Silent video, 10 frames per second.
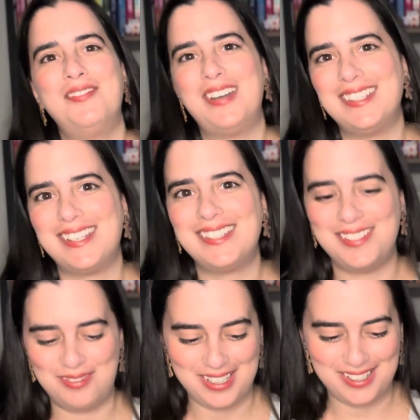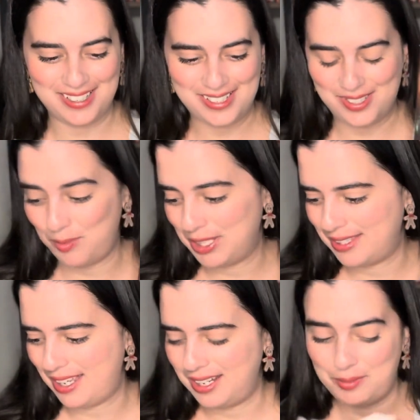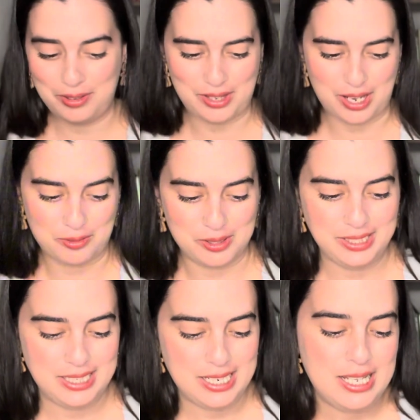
fantasy reader, so I'm excited about that one.